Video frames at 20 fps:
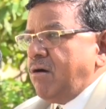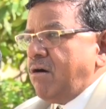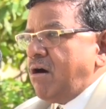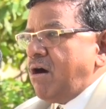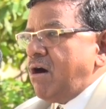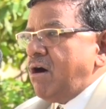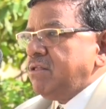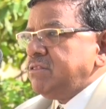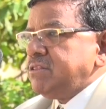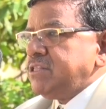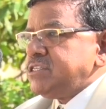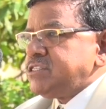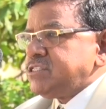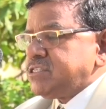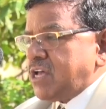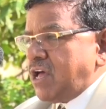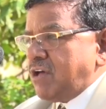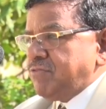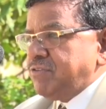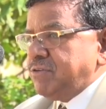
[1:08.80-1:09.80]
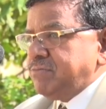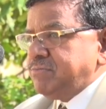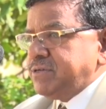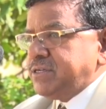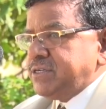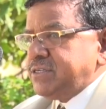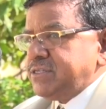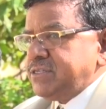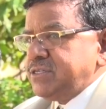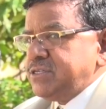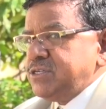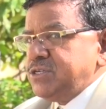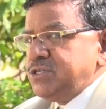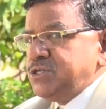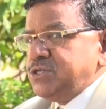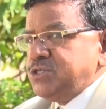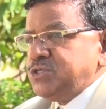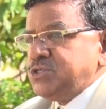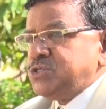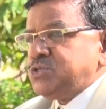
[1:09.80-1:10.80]
all the staff members
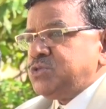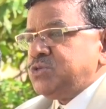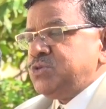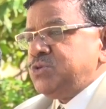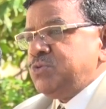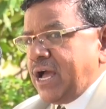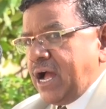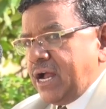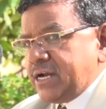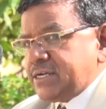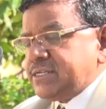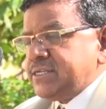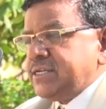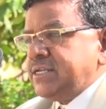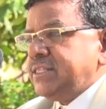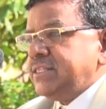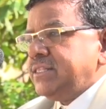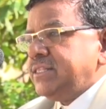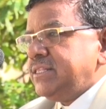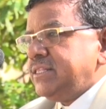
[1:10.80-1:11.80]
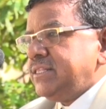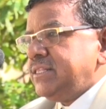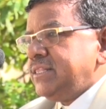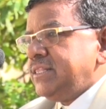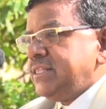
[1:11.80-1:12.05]
should attend